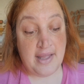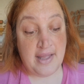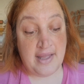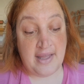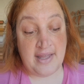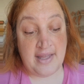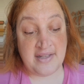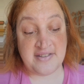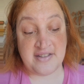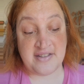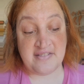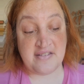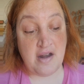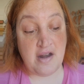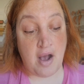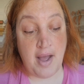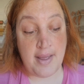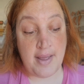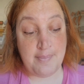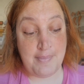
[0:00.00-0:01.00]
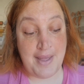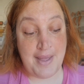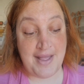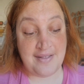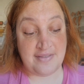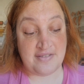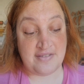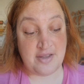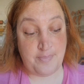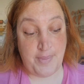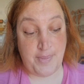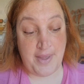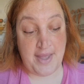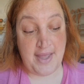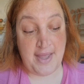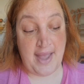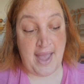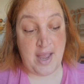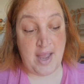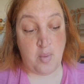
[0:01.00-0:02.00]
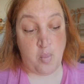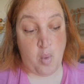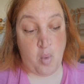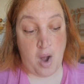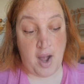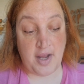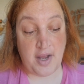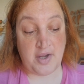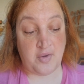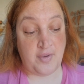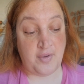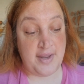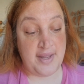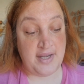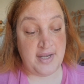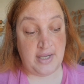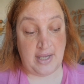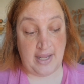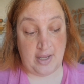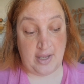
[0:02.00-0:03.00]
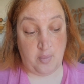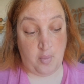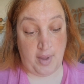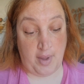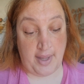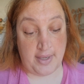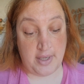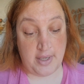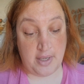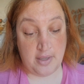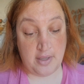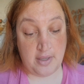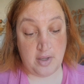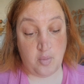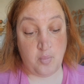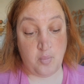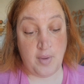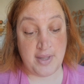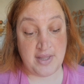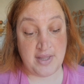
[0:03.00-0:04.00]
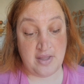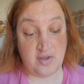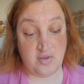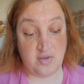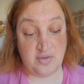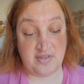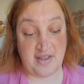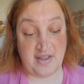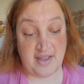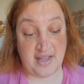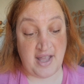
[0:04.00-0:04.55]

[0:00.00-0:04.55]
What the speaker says: It is not meant to be a watery liquid when using,